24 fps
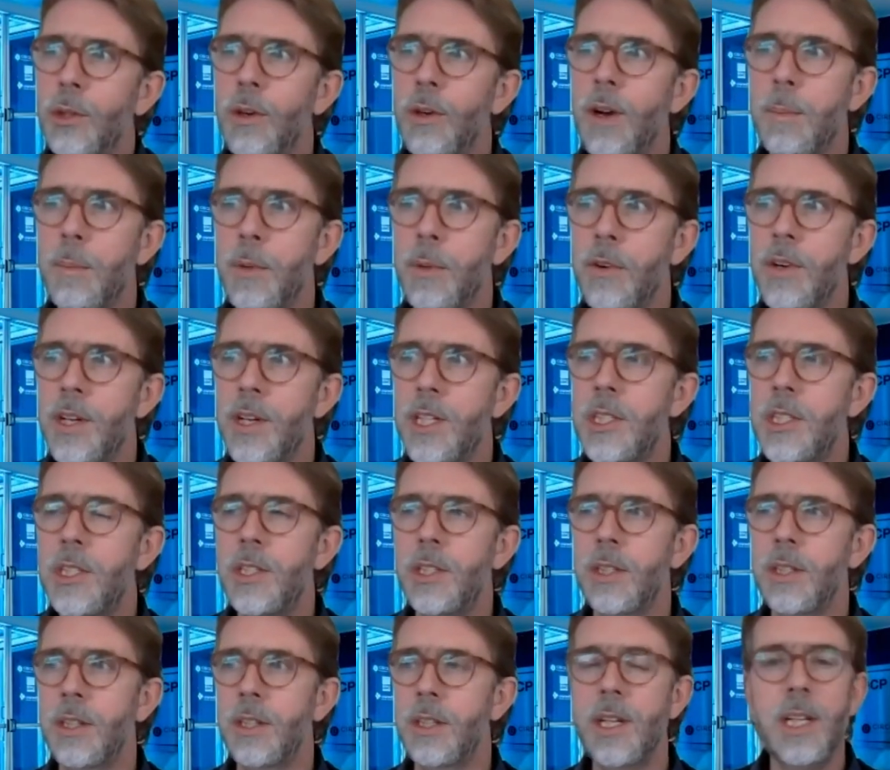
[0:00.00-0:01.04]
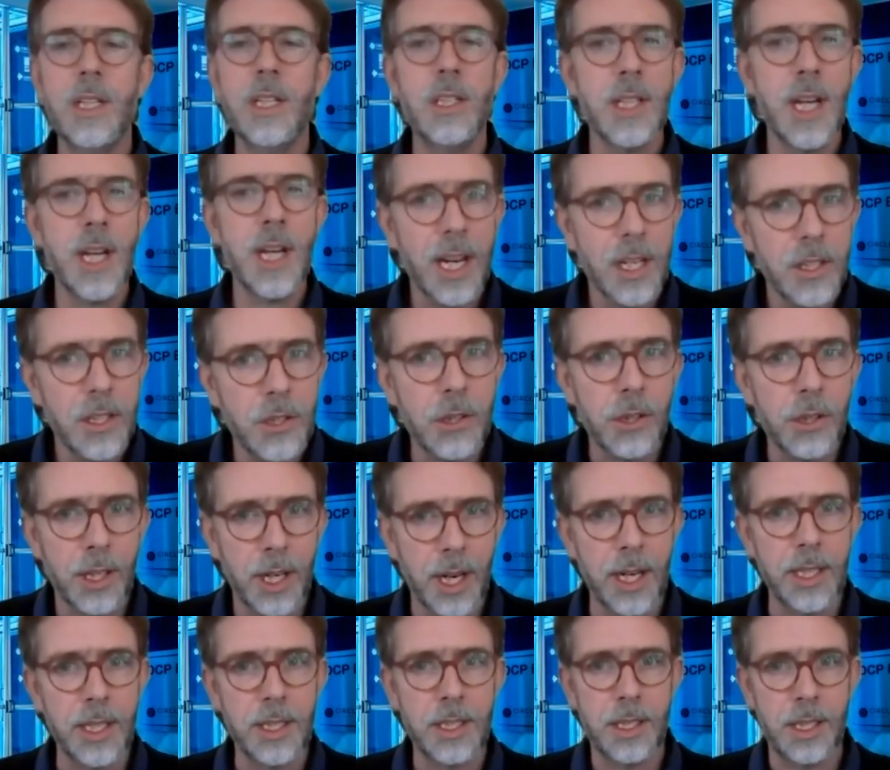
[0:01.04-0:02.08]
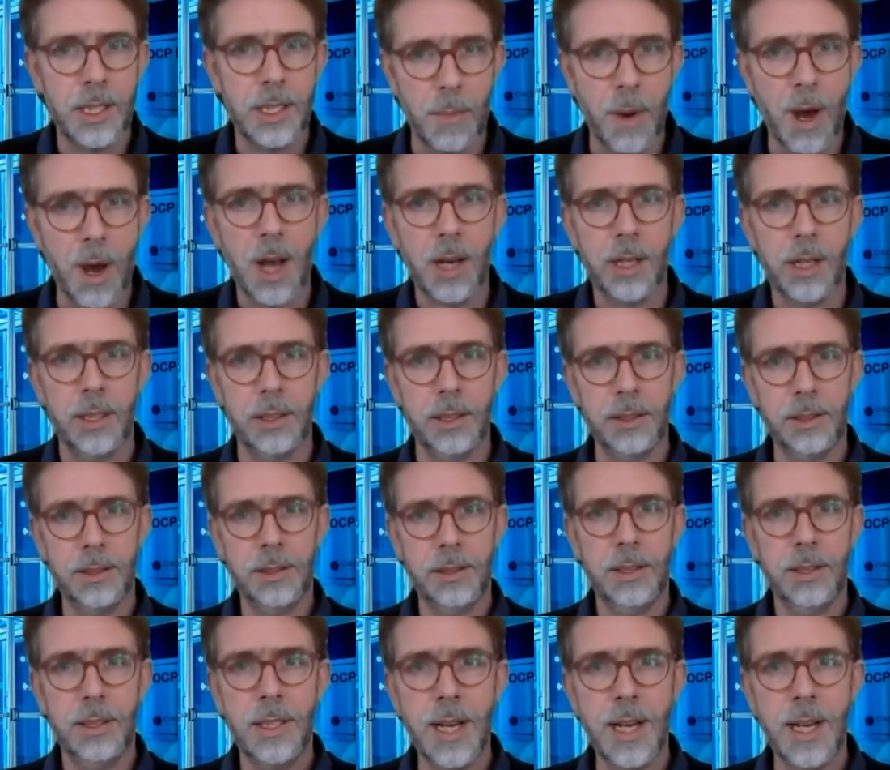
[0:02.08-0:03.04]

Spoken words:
collaboration is educate the market.